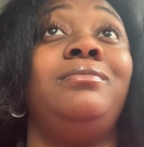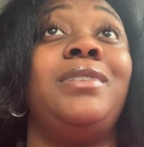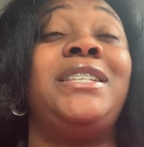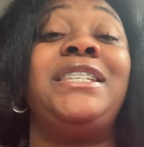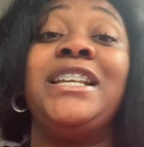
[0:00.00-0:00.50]

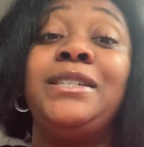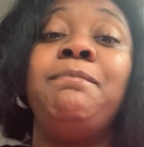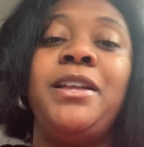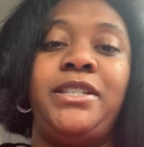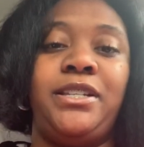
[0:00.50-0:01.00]
6
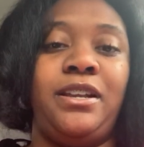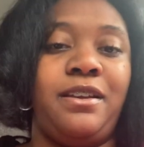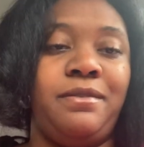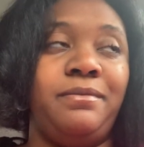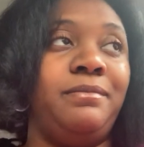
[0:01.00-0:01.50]
months
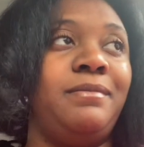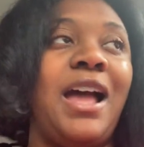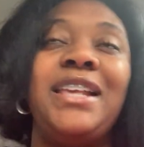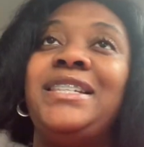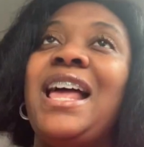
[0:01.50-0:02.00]
ago.
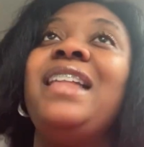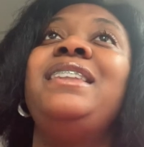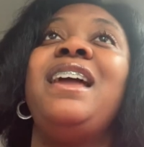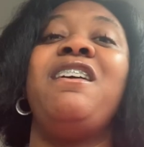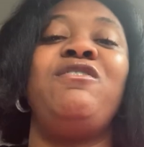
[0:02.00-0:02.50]
I sat
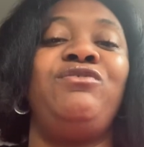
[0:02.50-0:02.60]
down